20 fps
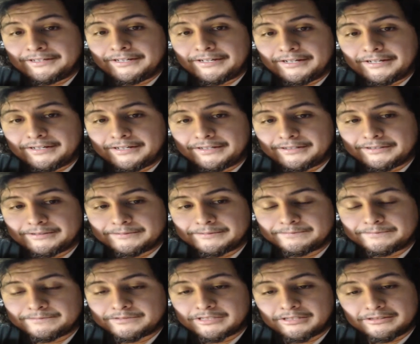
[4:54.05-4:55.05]
Um,
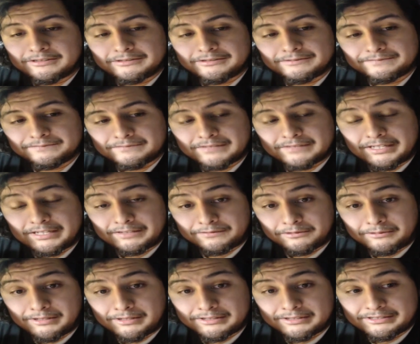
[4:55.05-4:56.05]
so thanks for
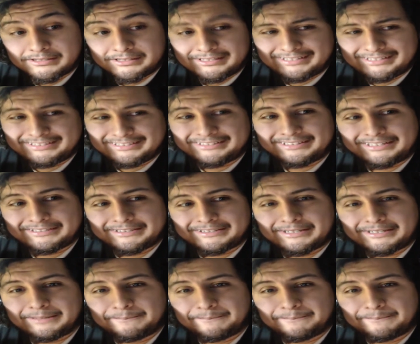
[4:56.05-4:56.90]
watching. Until next time.